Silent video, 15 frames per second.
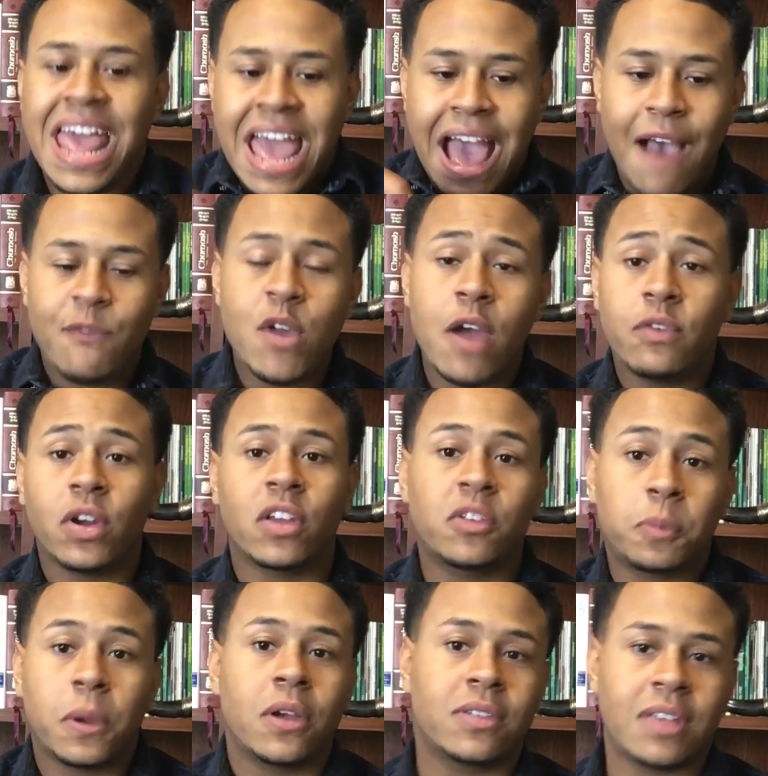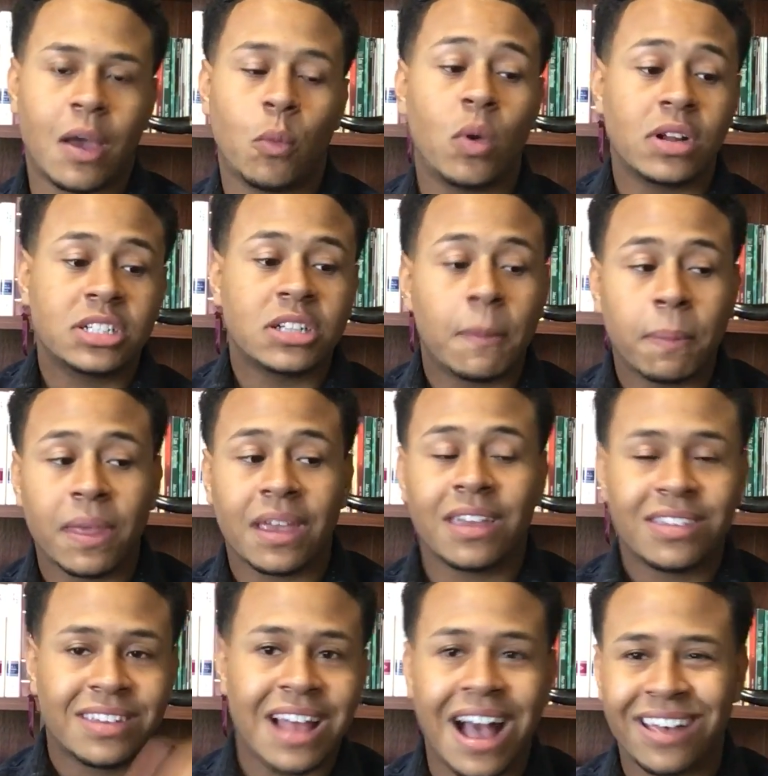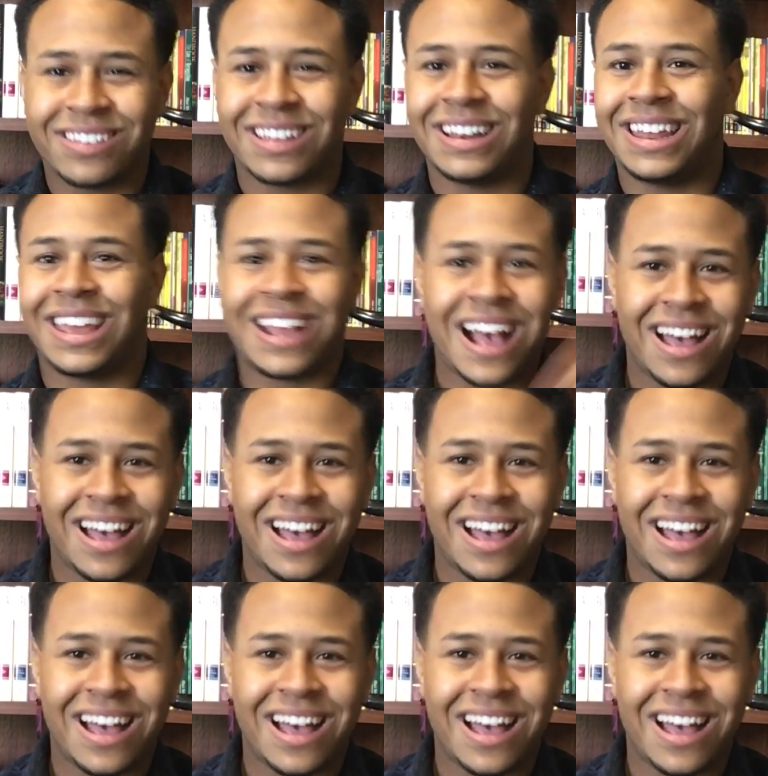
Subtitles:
Have you ever experienced that where something is constantly